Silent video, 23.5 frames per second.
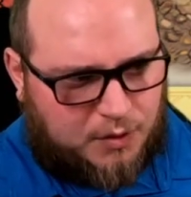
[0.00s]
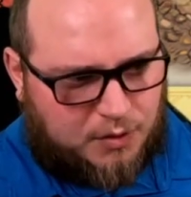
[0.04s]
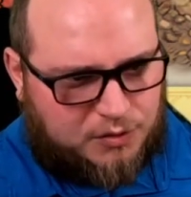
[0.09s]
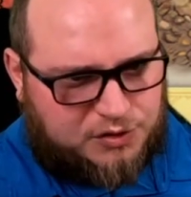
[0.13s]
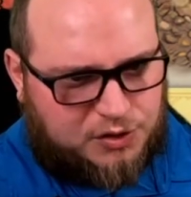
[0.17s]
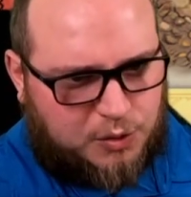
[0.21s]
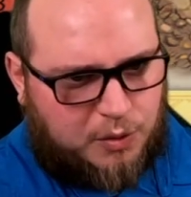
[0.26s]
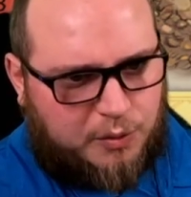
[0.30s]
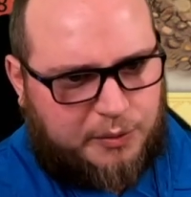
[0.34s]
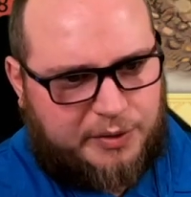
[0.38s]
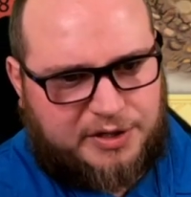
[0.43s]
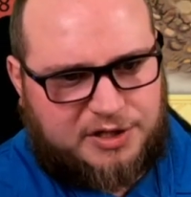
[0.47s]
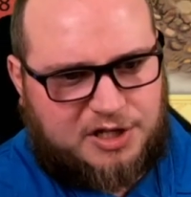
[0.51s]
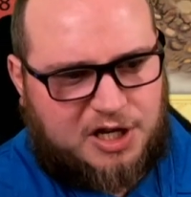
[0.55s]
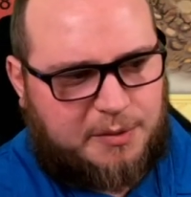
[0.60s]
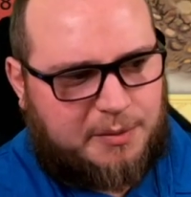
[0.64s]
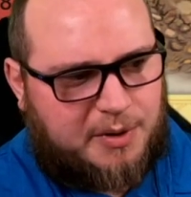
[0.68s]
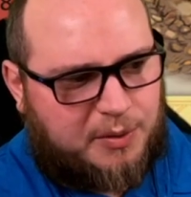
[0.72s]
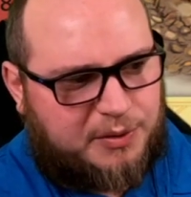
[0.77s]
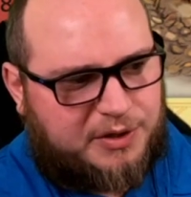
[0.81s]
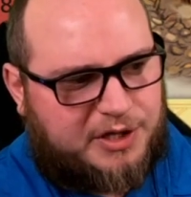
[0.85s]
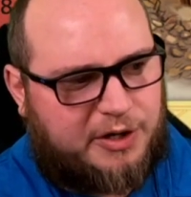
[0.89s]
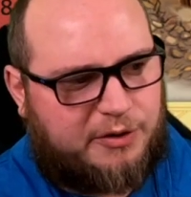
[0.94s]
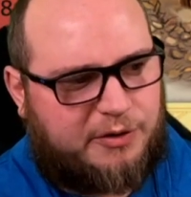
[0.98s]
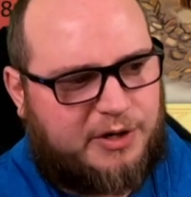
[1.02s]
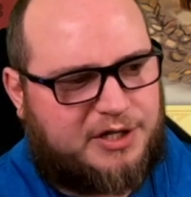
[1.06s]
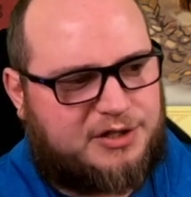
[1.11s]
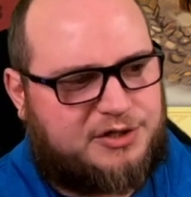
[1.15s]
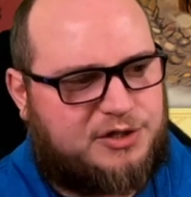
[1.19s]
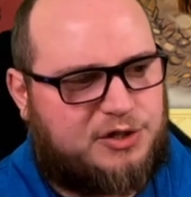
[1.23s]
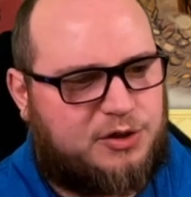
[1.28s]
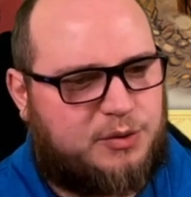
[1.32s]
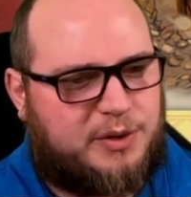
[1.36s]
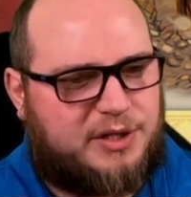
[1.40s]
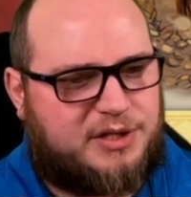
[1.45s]
So what we're going to talk about with gear raid
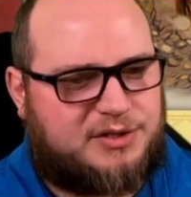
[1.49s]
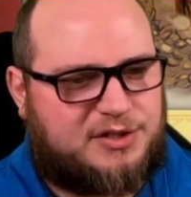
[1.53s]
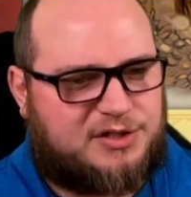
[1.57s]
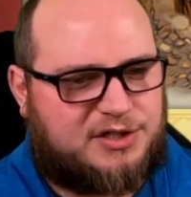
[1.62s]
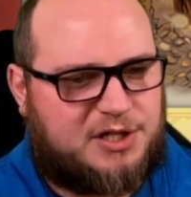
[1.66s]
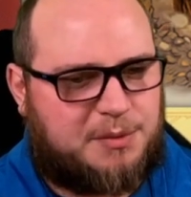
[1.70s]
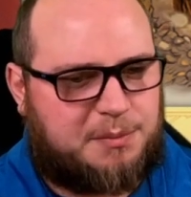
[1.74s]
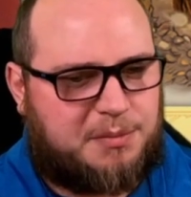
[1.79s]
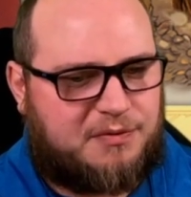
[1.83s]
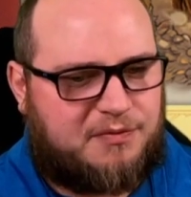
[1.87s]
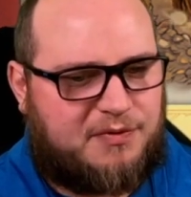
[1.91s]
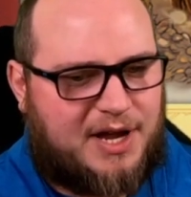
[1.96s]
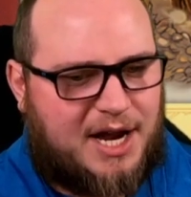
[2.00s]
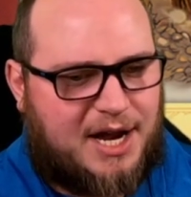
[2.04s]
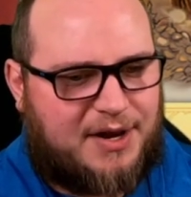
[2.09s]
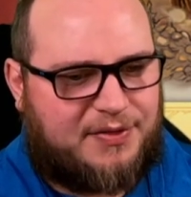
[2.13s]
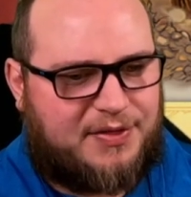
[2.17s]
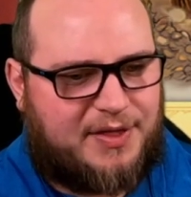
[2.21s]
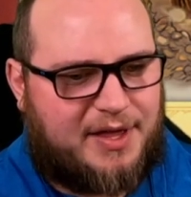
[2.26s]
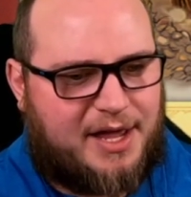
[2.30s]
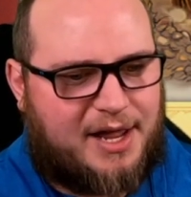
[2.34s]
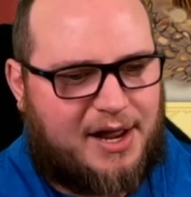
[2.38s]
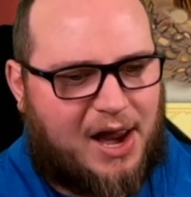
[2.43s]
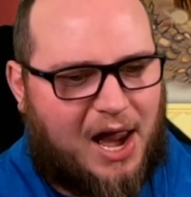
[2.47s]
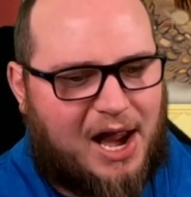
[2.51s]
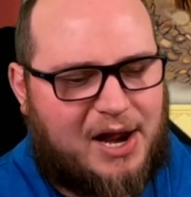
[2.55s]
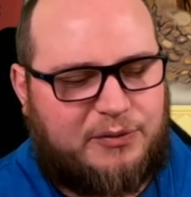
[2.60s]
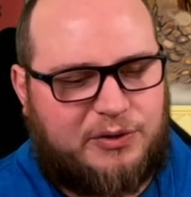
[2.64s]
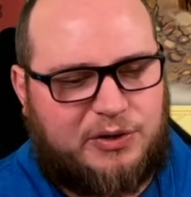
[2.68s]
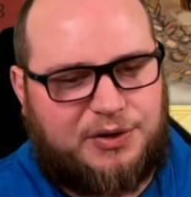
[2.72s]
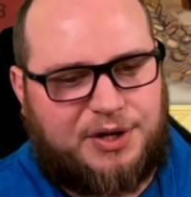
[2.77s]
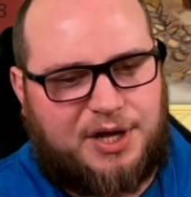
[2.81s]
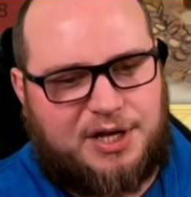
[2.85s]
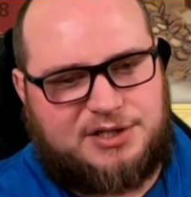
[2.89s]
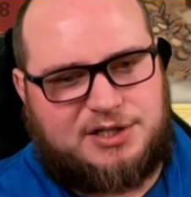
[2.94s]
2 is the simple fact that I
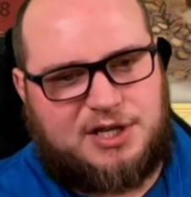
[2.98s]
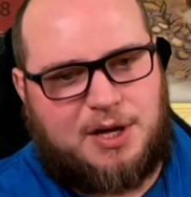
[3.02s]
realized